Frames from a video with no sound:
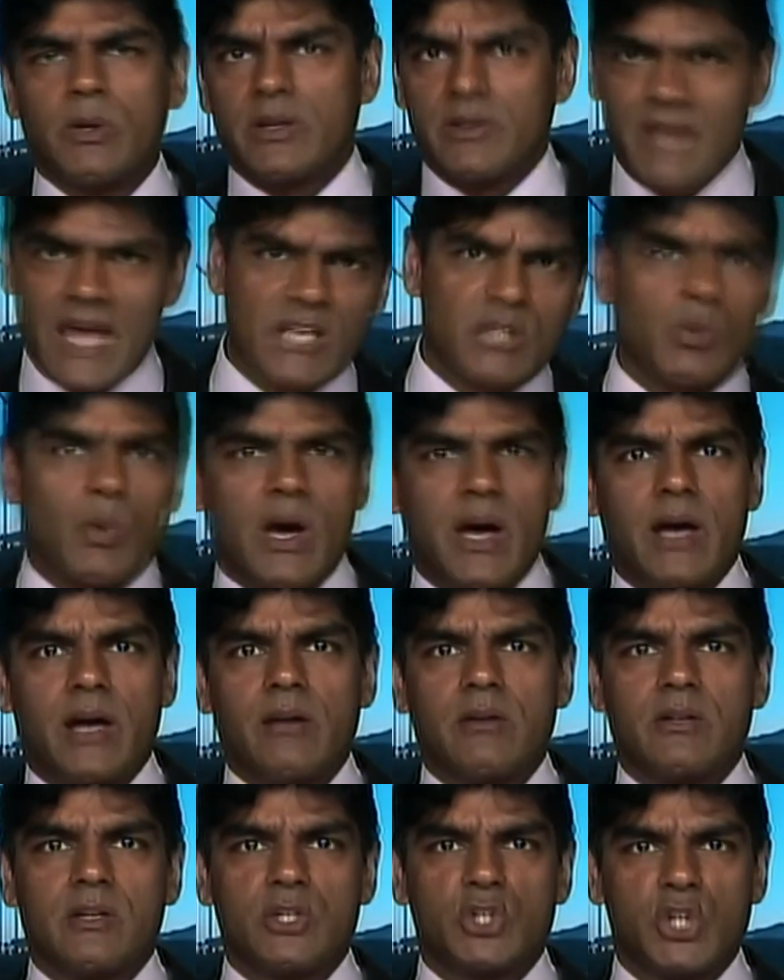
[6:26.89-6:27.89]
And that's where
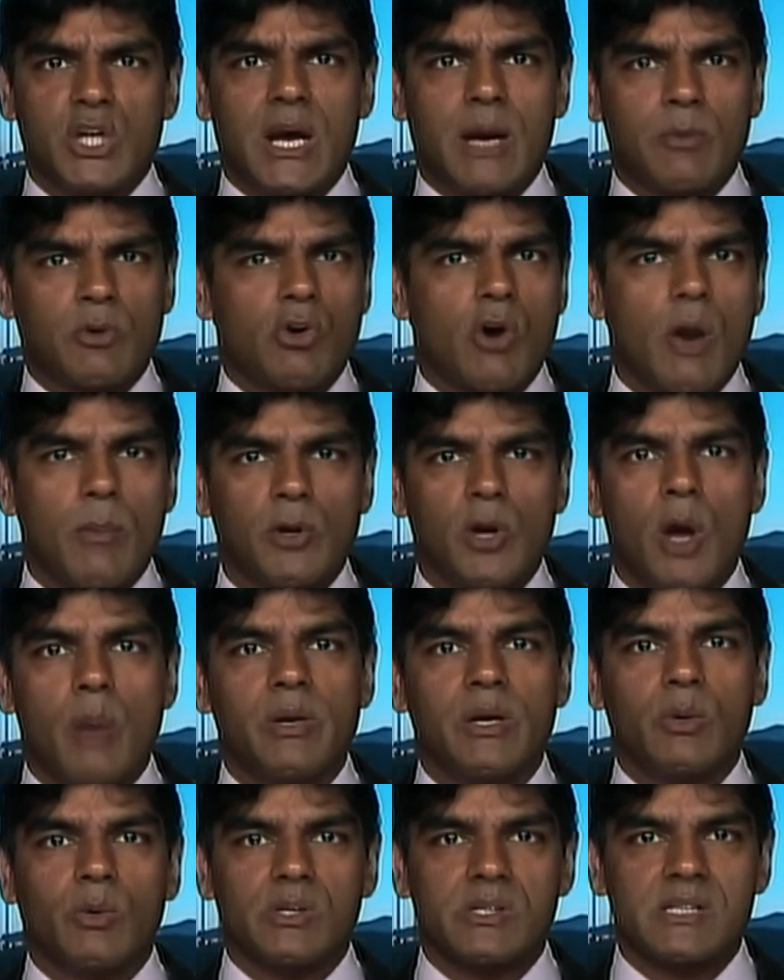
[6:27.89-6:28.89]
the G M crop
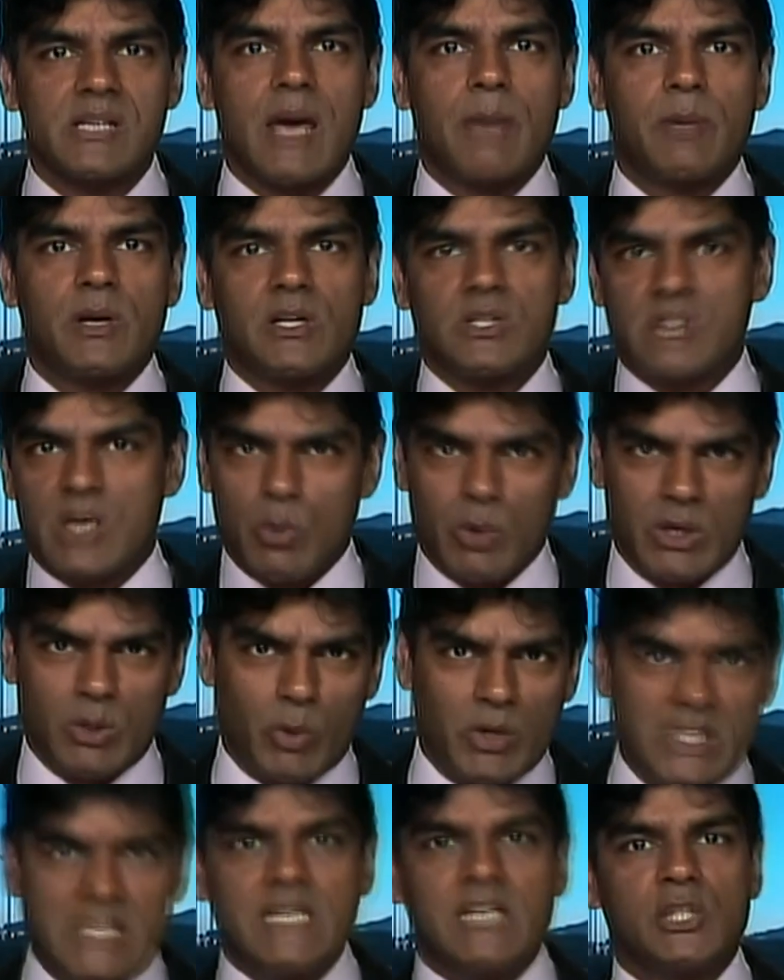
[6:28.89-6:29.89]
lobby will step in and say, we,
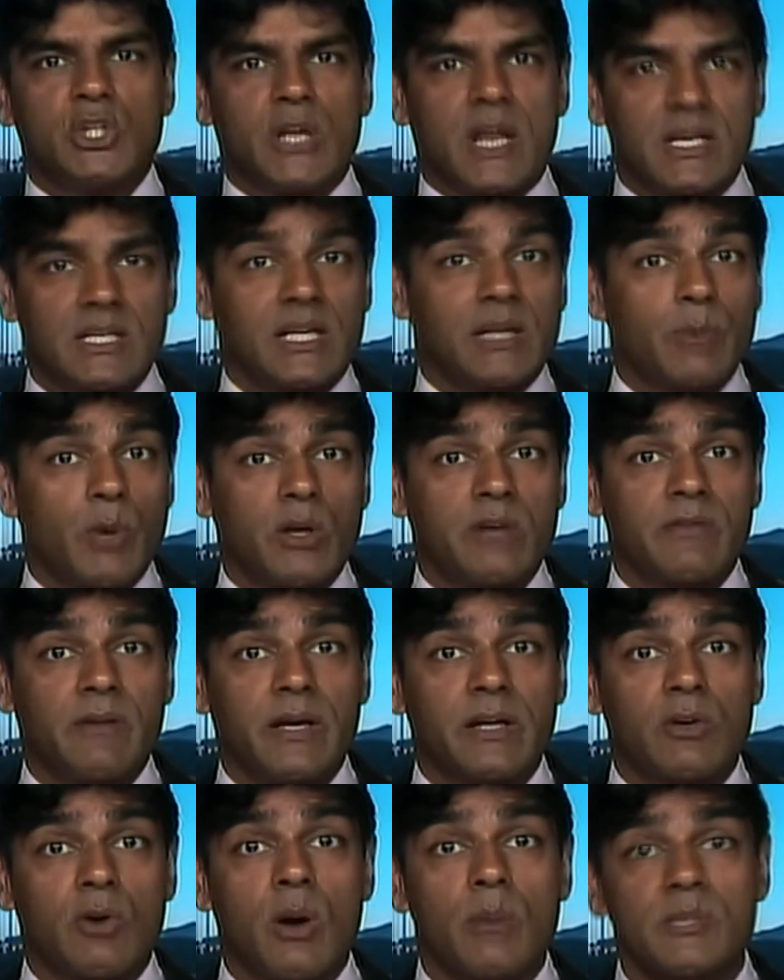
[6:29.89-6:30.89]
we need genetically
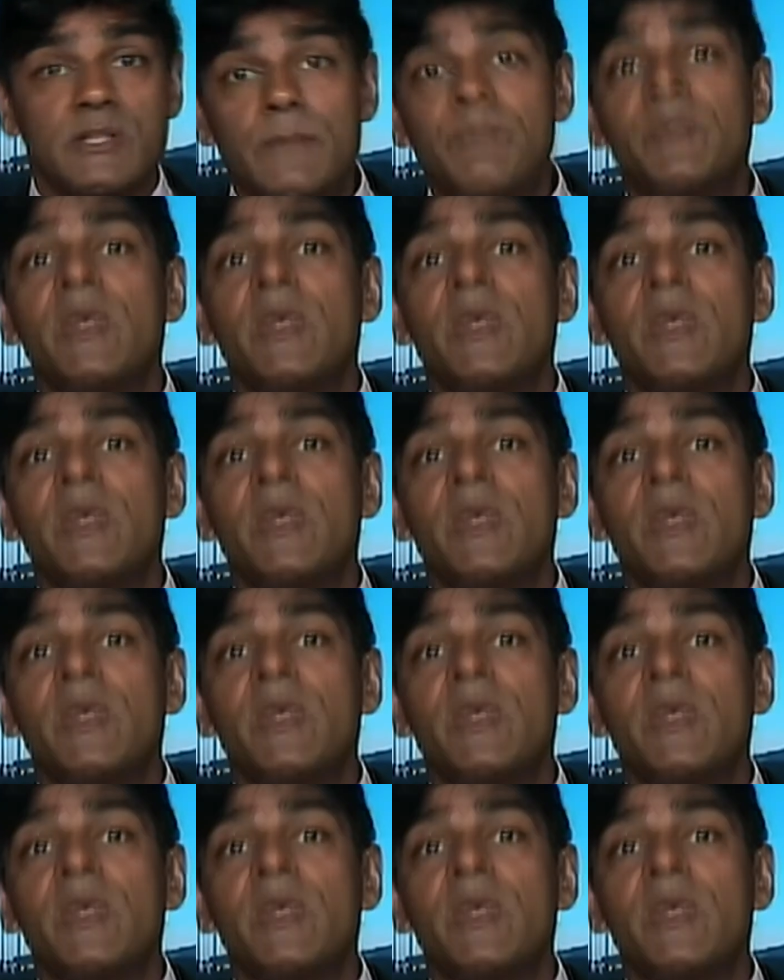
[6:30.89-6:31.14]
modified crops.